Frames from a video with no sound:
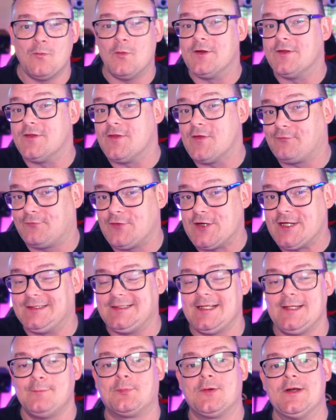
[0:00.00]
one of the three
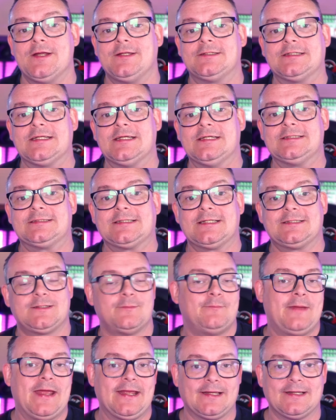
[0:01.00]
D printers
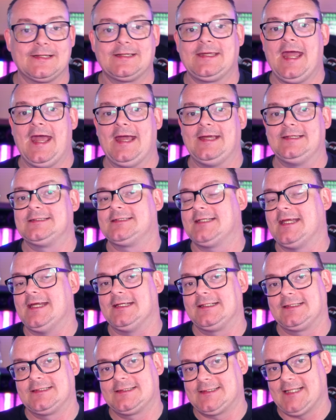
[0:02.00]
to make a case,
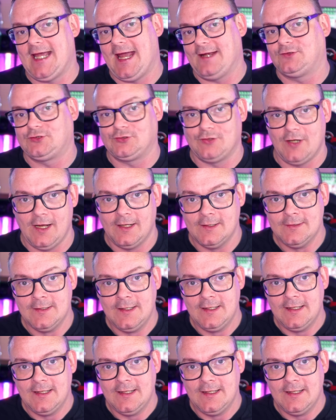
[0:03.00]
et cetera.